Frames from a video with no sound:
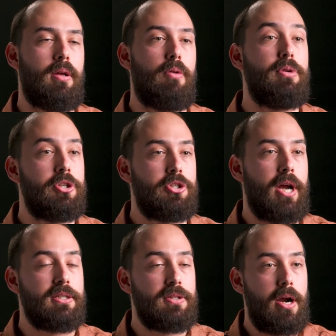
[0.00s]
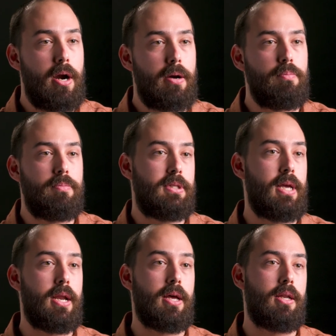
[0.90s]
a researcher has their
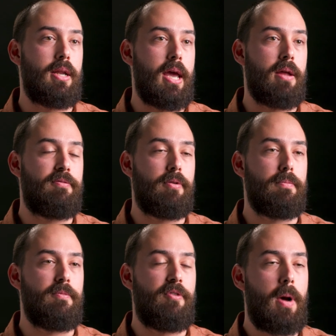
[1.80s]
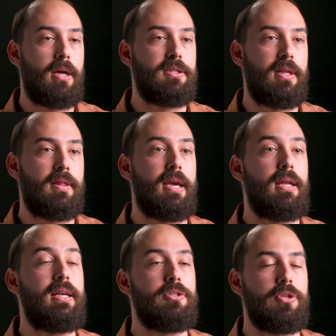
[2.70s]
data in hand from us that they
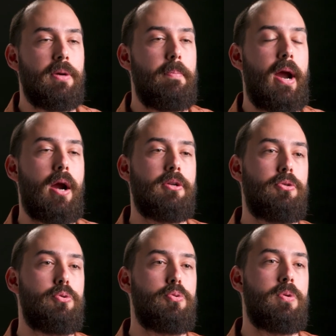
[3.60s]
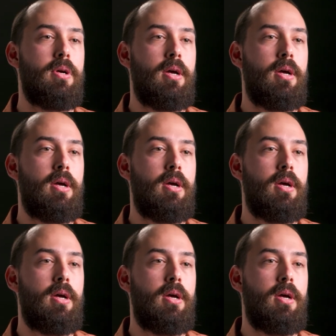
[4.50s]
can easily compare to